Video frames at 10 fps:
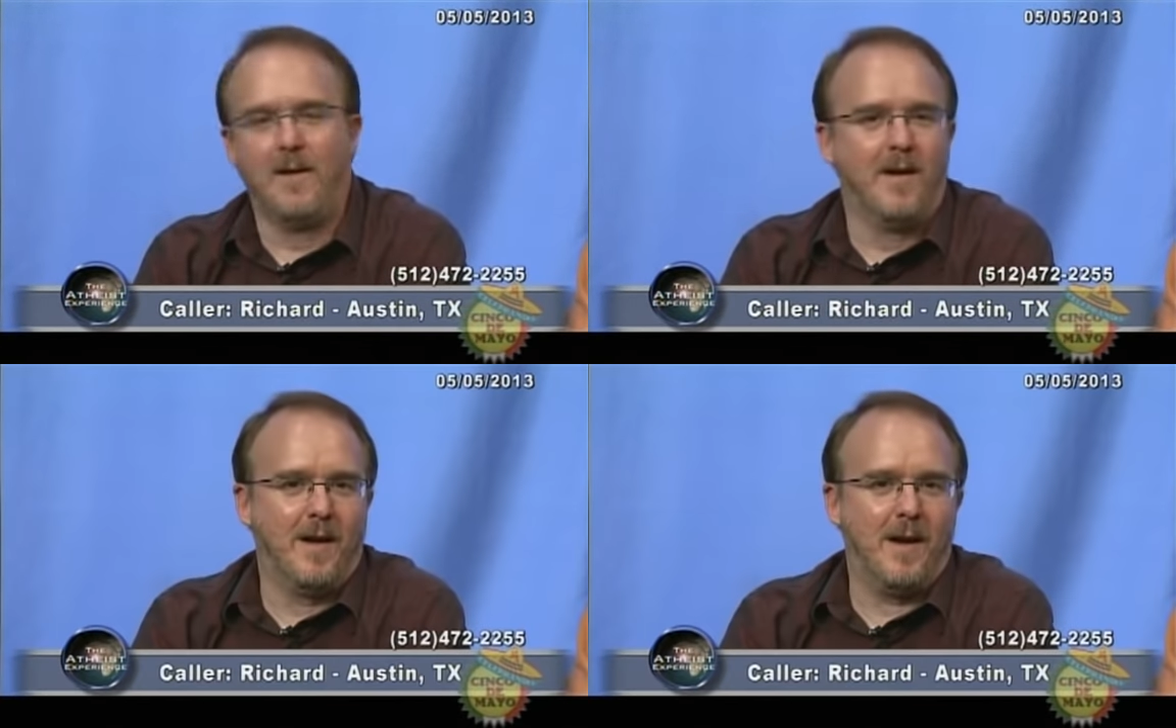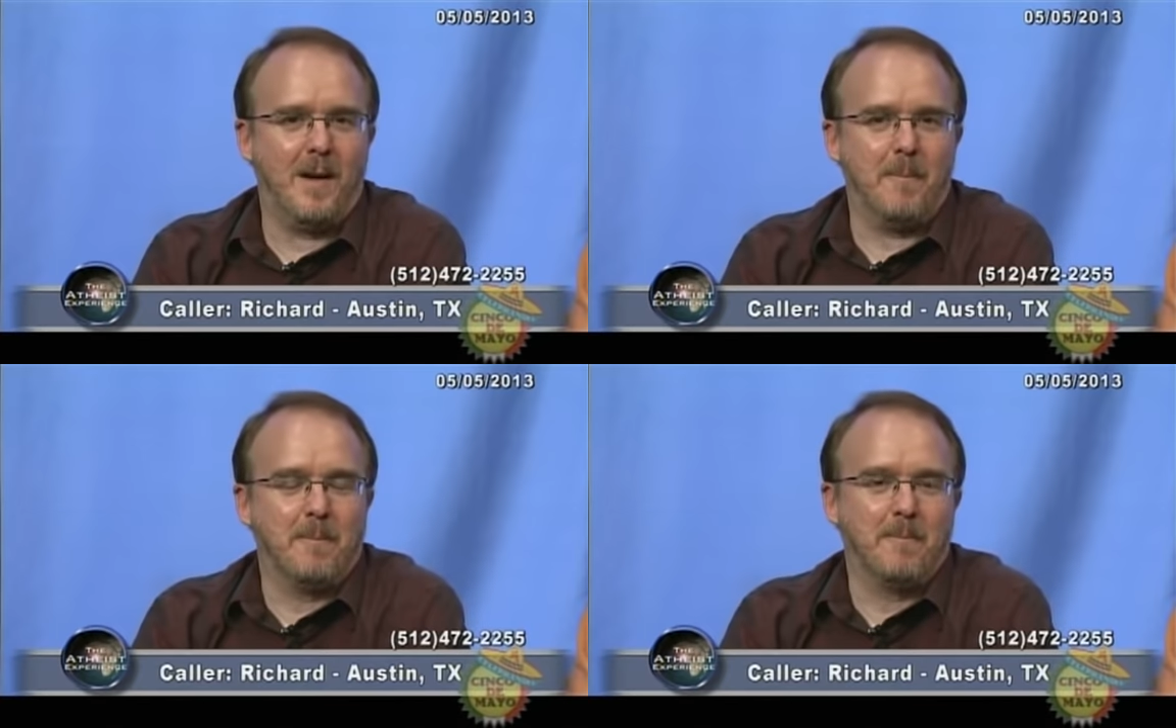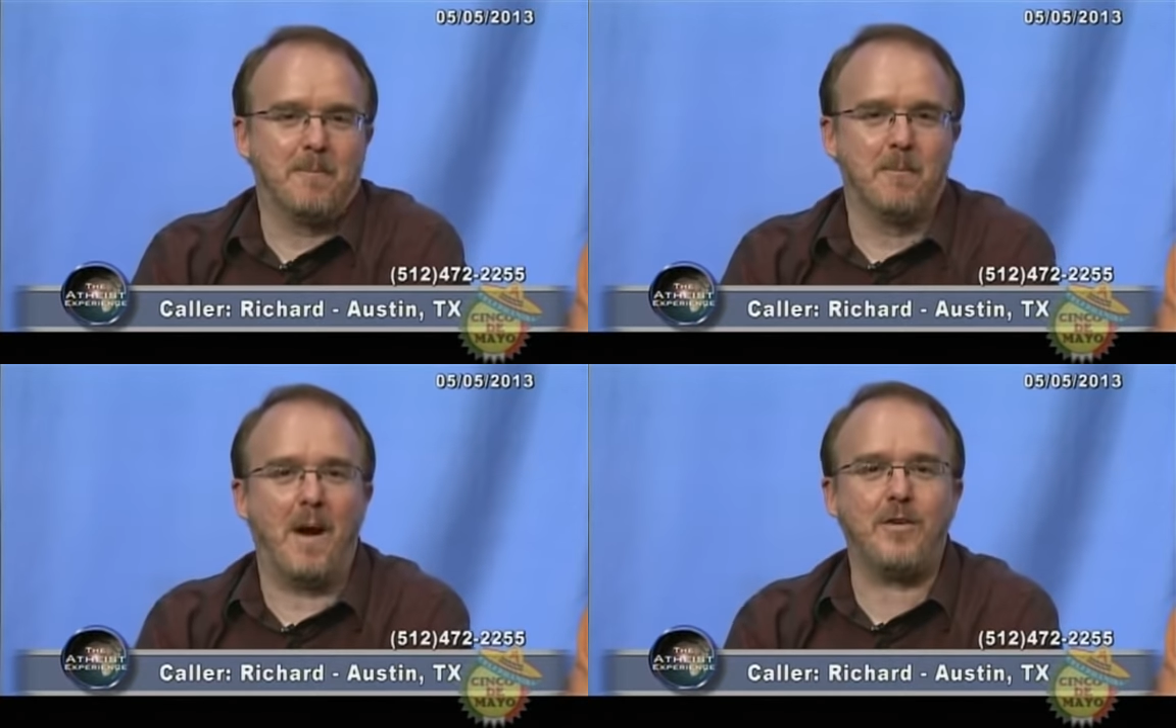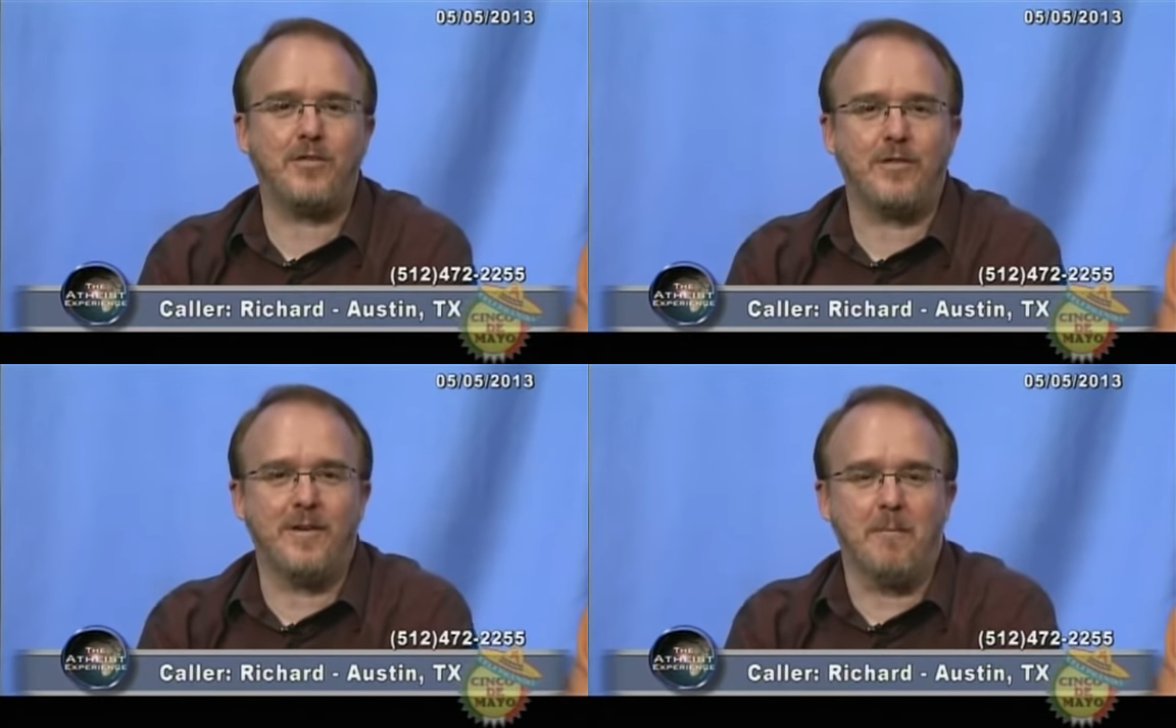Well,
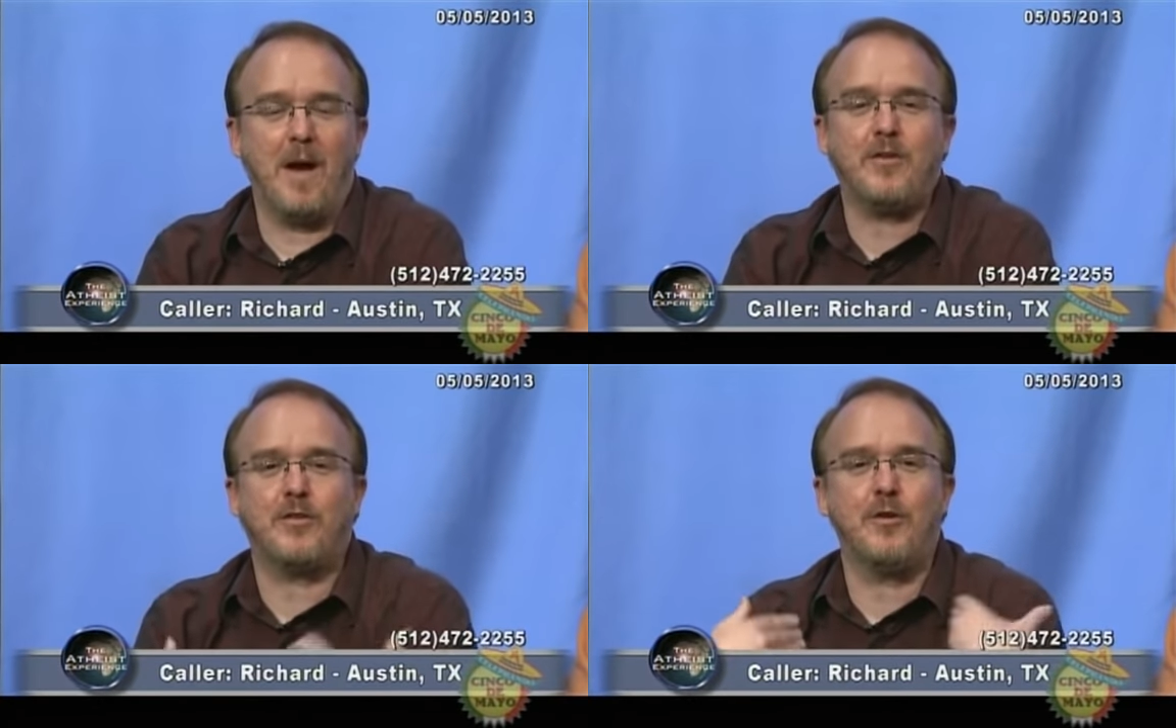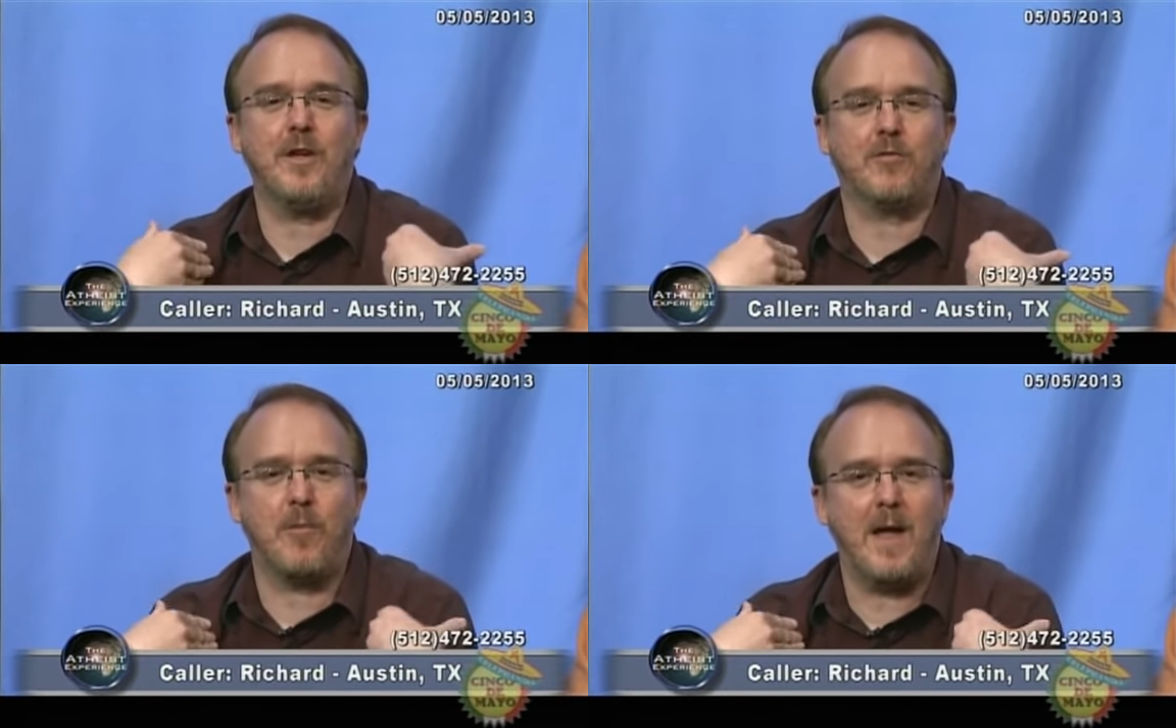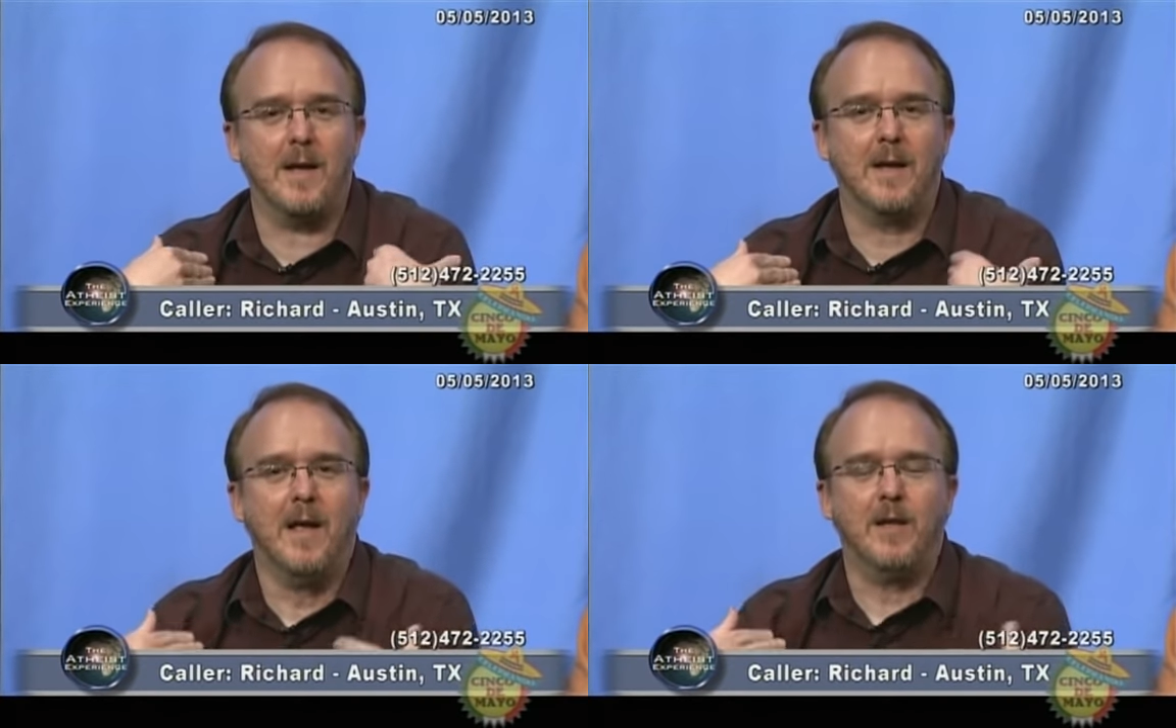my shirt is red.